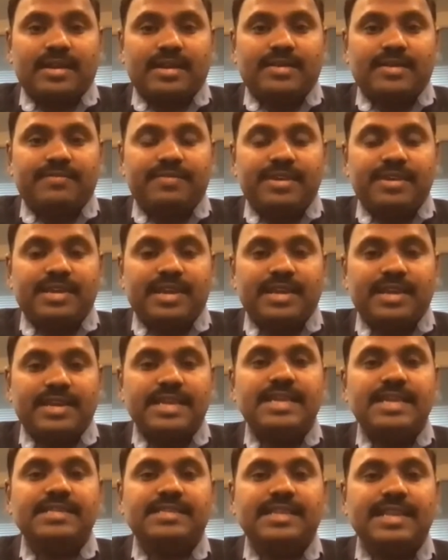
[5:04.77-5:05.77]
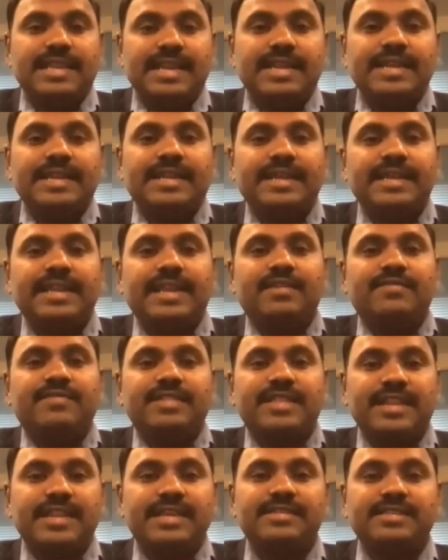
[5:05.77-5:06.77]
we can easily integrate with
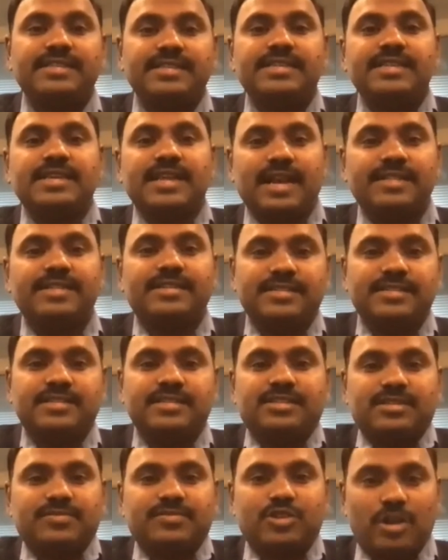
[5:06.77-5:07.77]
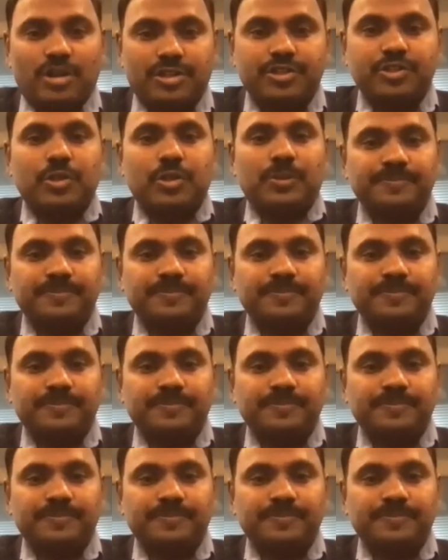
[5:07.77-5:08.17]
their existing other systems also.